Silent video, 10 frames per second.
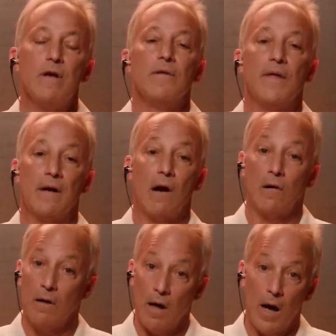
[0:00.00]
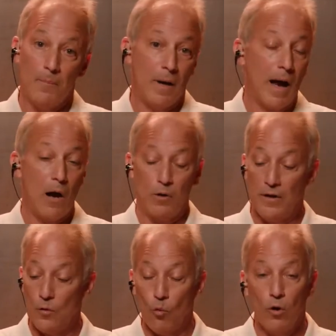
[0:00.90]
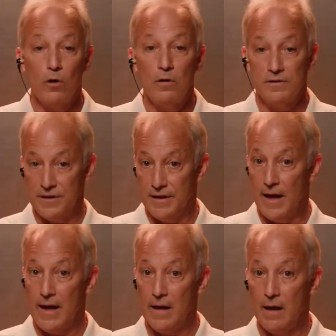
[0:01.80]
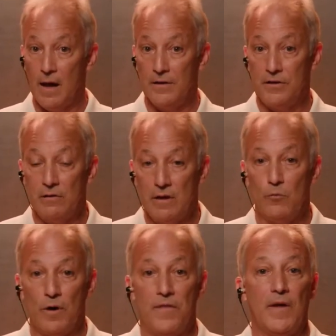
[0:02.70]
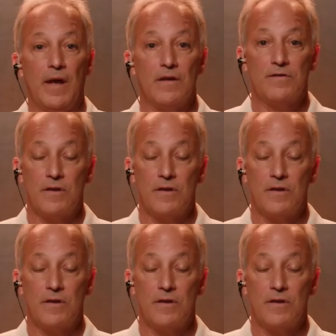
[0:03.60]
that are out in the world today dealing with things